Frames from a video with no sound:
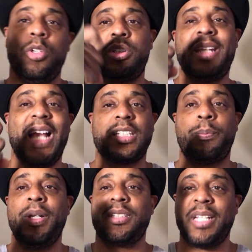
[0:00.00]
snatch a
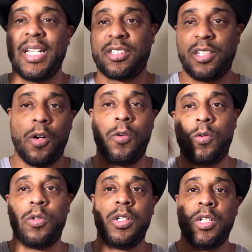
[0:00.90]
piece of their
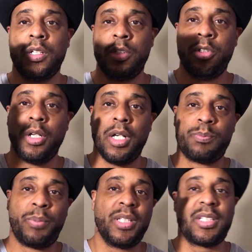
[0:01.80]
soul. A
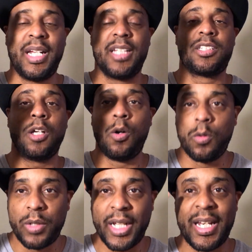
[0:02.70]
piece of their
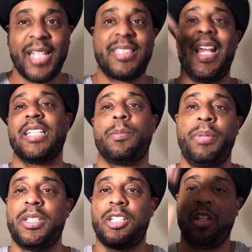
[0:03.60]
soul, and they snatch a
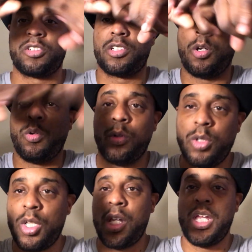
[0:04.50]
piece of your soul.
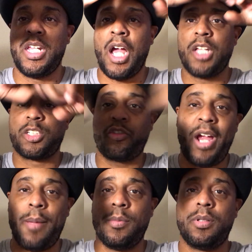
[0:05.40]
Y'all
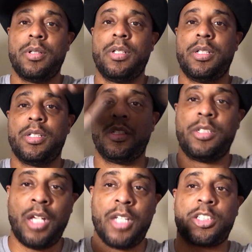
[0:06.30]

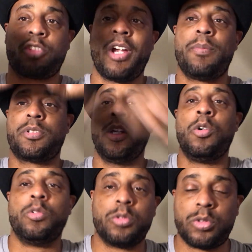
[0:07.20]
scrape
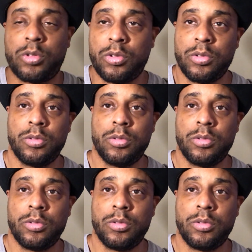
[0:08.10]
souls.